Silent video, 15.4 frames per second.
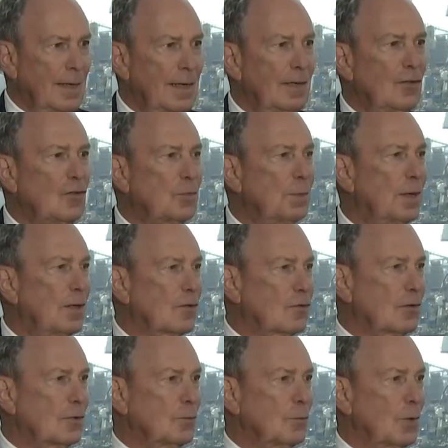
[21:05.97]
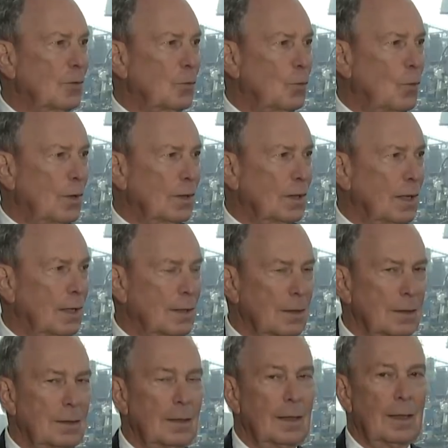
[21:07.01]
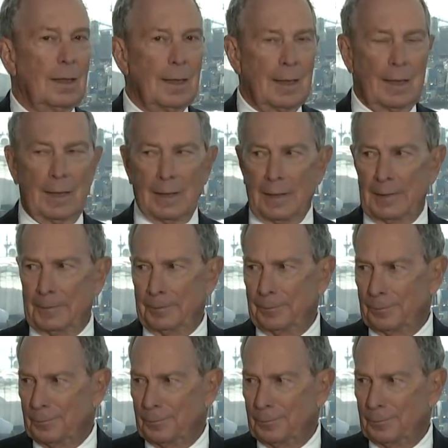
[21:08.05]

He spells it with one letter, I.